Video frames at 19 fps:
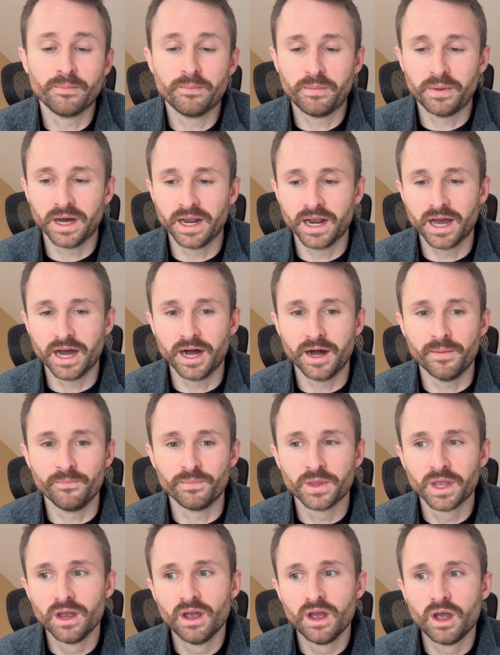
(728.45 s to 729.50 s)
But
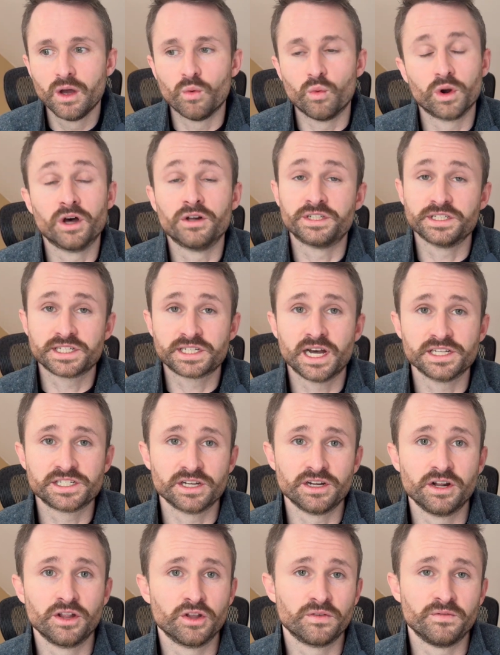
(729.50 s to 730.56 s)
what I'll discuss
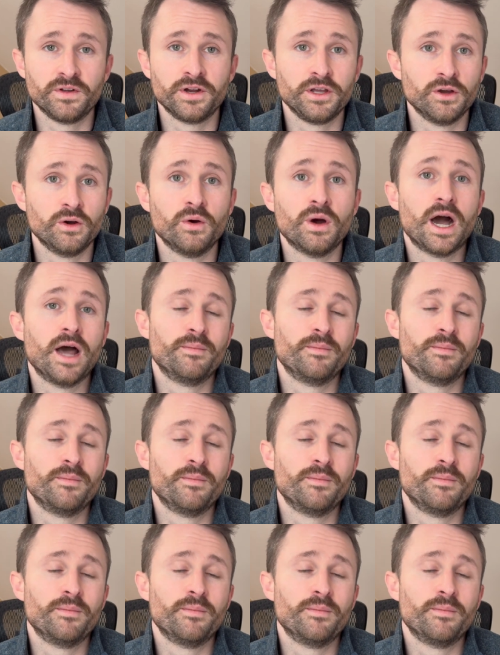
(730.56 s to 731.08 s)
in another video